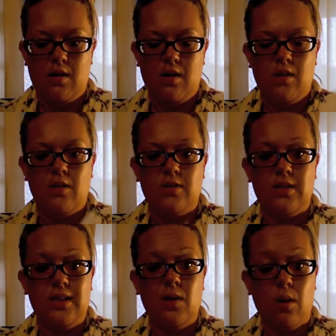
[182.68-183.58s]
There's a
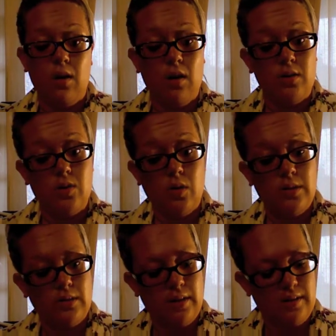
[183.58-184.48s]
sequel called
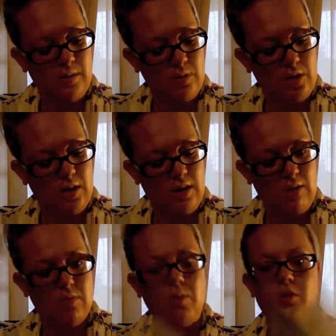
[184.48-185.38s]
Sorceress, which I didn't know.
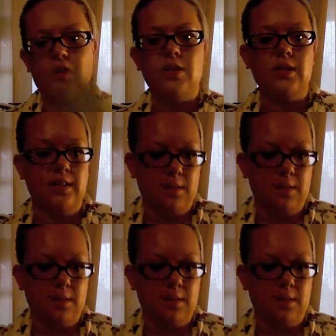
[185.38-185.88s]
260